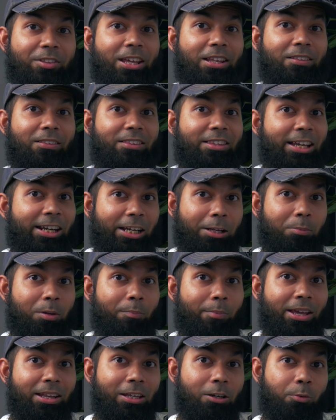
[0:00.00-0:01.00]
then there can be
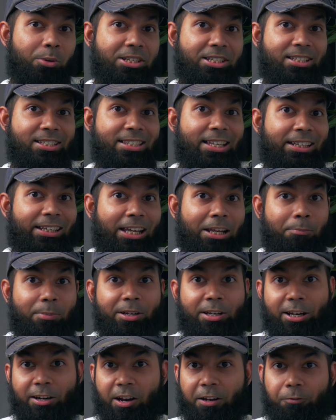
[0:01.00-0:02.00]
many questions that can be
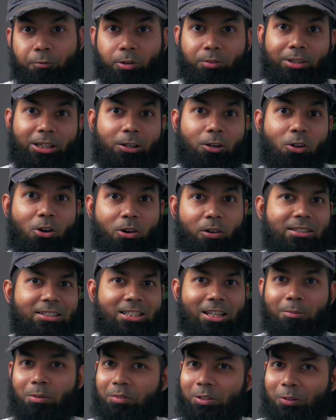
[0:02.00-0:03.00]
derived from that law.
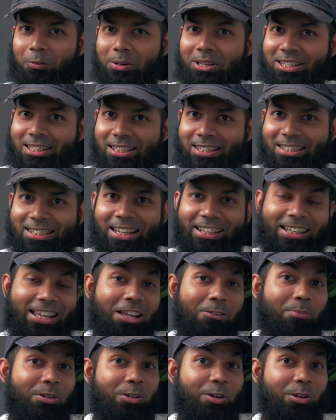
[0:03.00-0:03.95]
Some of the questions that can be